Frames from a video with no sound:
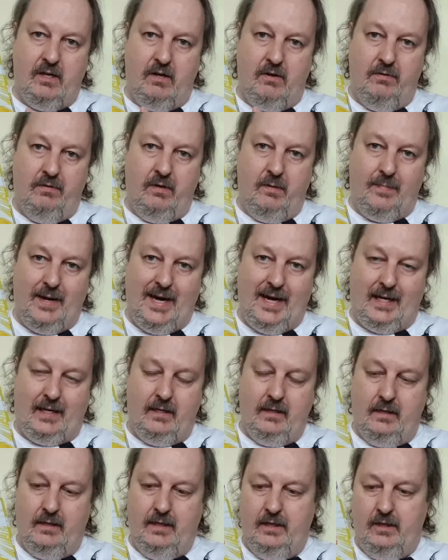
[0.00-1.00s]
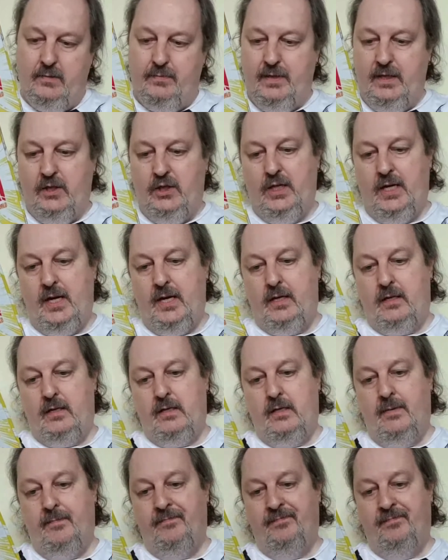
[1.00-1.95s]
on the back, and it's been checked,